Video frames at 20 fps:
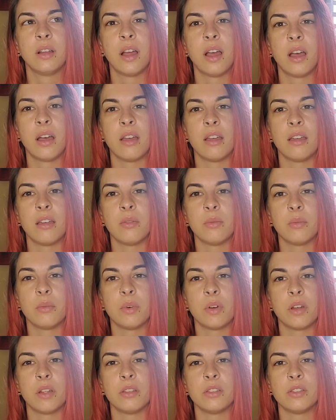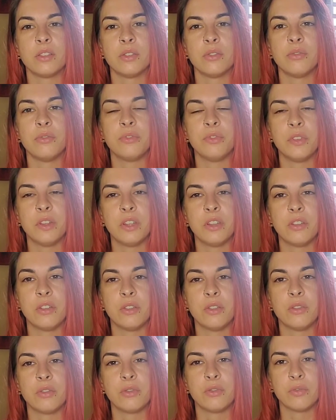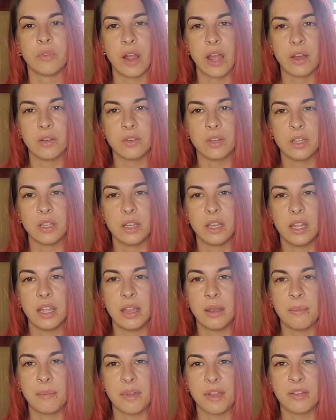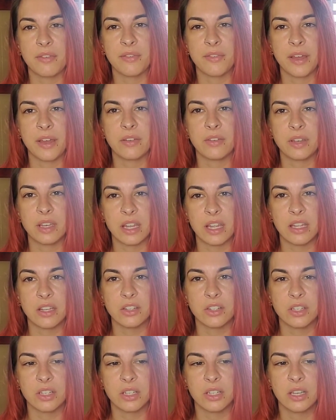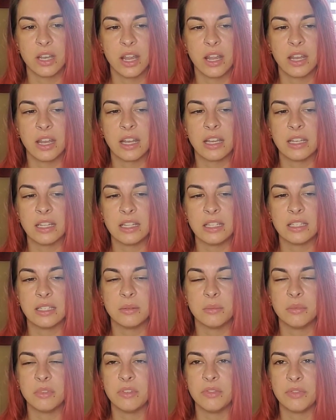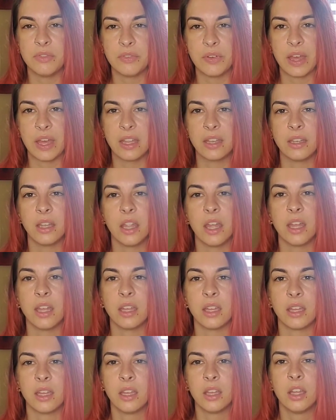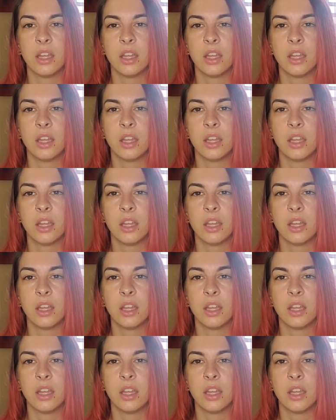I want to feel grounded in my foundation, and I need to be fed like